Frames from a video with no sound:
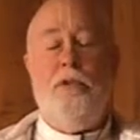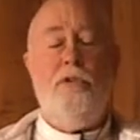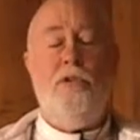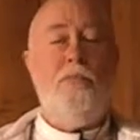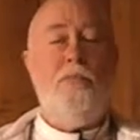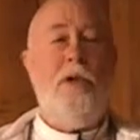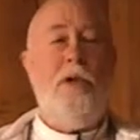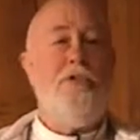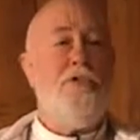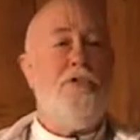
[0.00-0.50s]
but
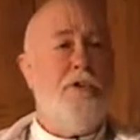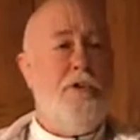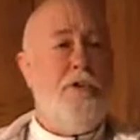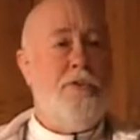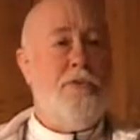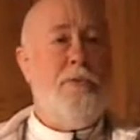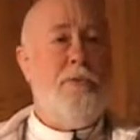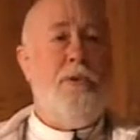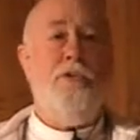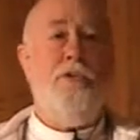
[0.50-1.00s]
especially
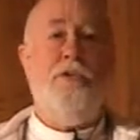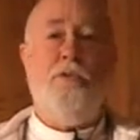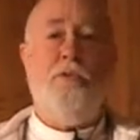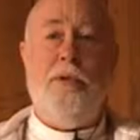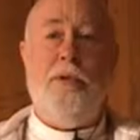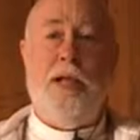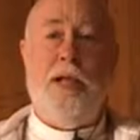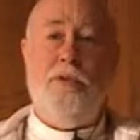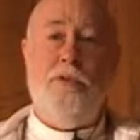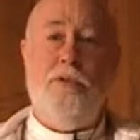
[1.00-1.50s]
a
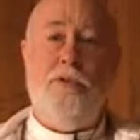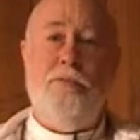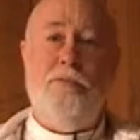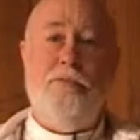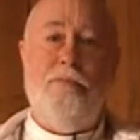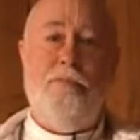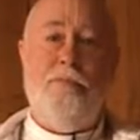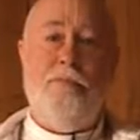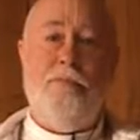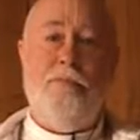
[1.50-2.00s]
spiritual master.
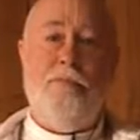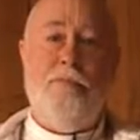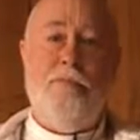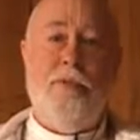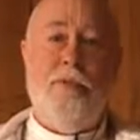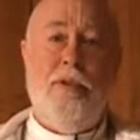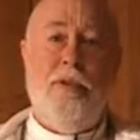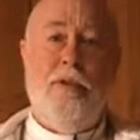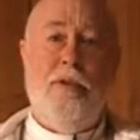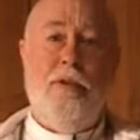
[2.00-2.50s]

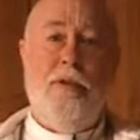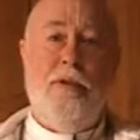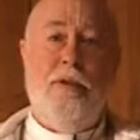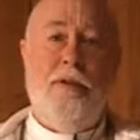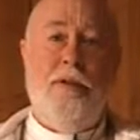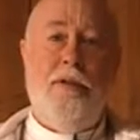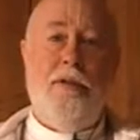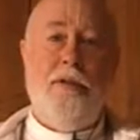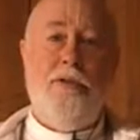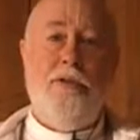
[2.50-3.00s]

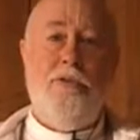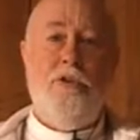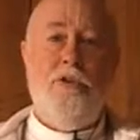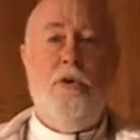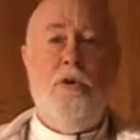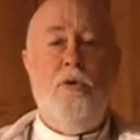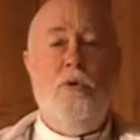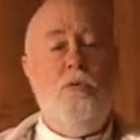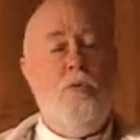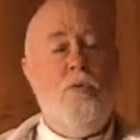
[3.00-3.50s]

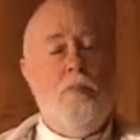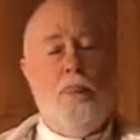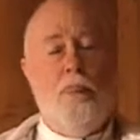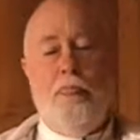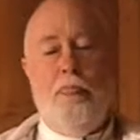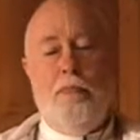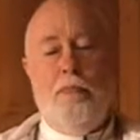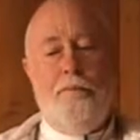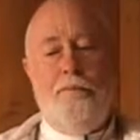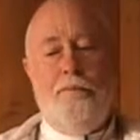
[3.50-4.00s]
So,
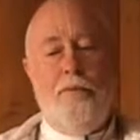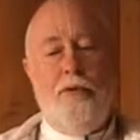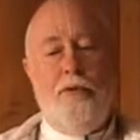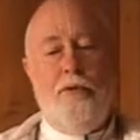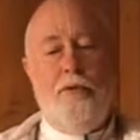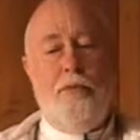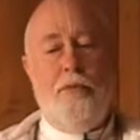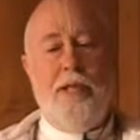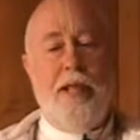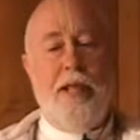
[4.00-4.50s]

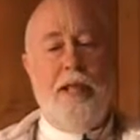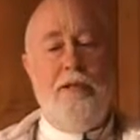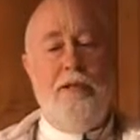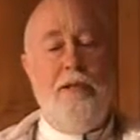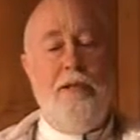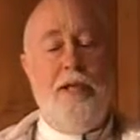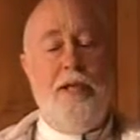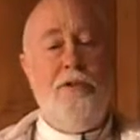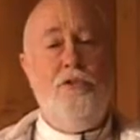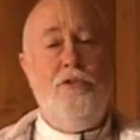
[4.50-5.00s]
we
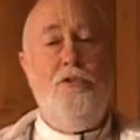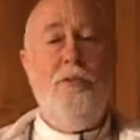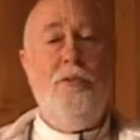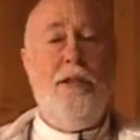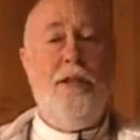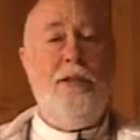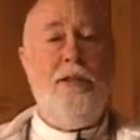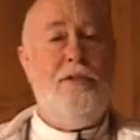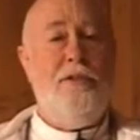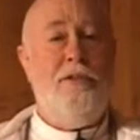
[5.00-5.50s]
can't take too
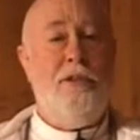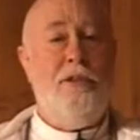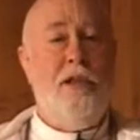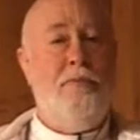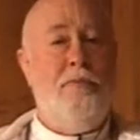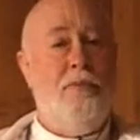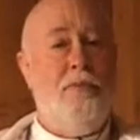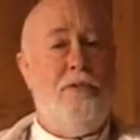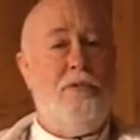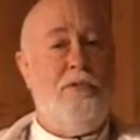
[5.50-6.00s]
many
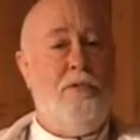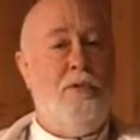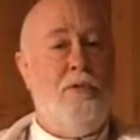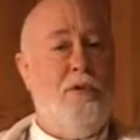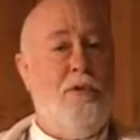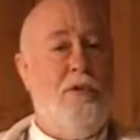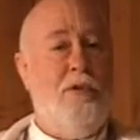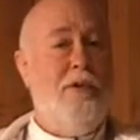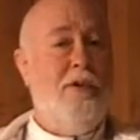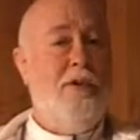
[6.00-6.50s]
disciples,
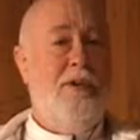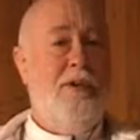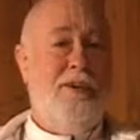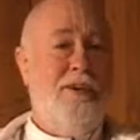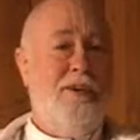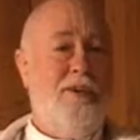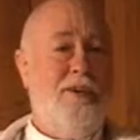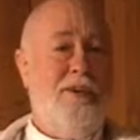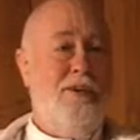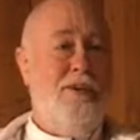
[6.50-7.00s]
or,
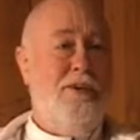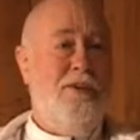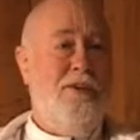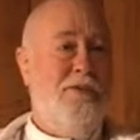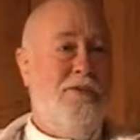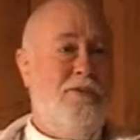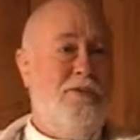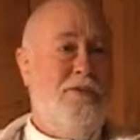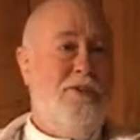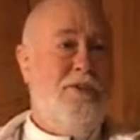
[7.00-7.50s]

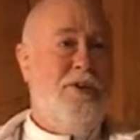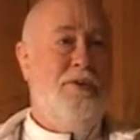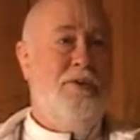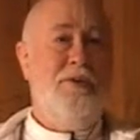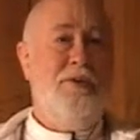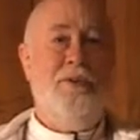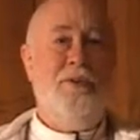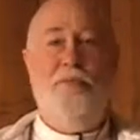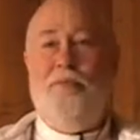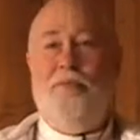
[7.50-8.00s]
we
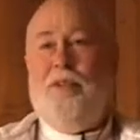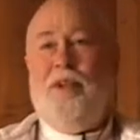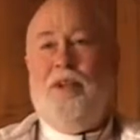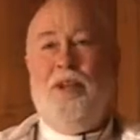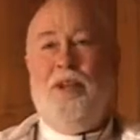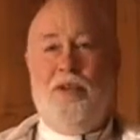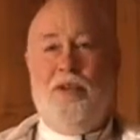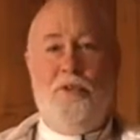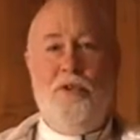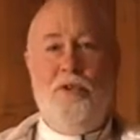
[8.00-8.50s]

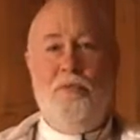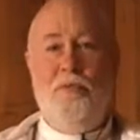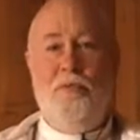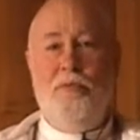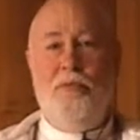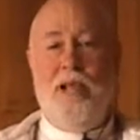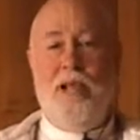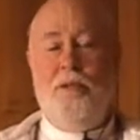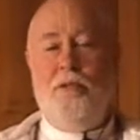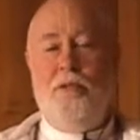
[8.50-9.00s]

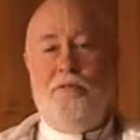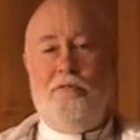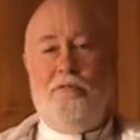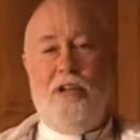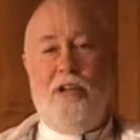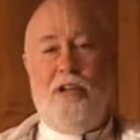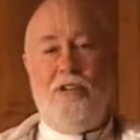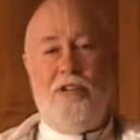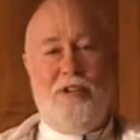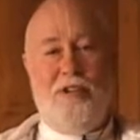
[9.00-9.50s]
wouldn't be able to
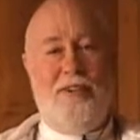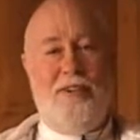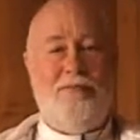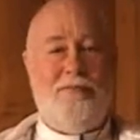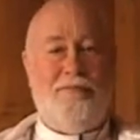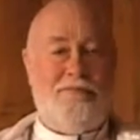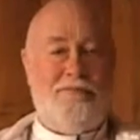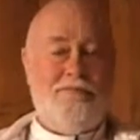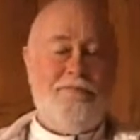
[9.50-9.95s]
function.